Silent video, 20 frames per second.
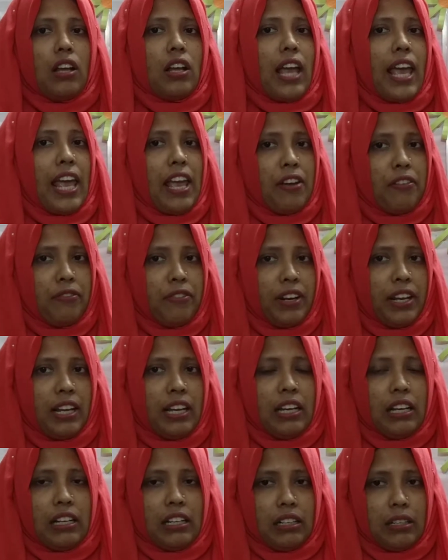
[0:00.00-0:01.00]

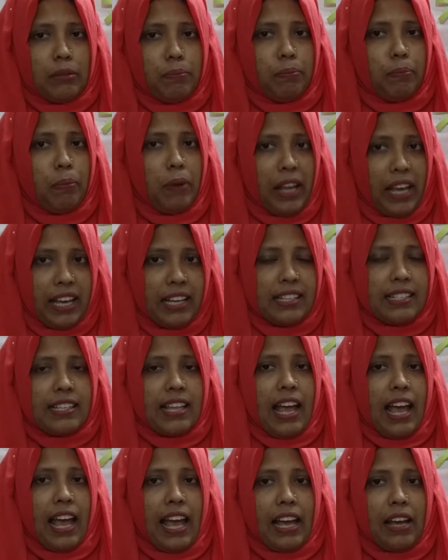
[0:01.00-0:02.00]
Every place
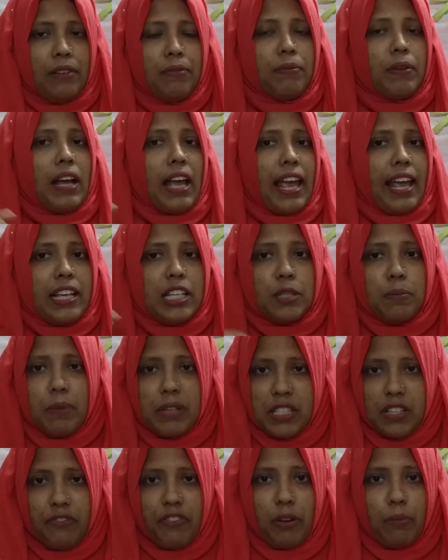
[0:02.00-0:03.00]
have a
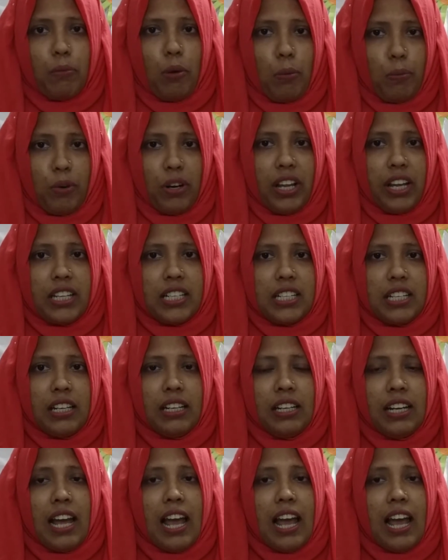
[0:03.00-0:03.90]
specific population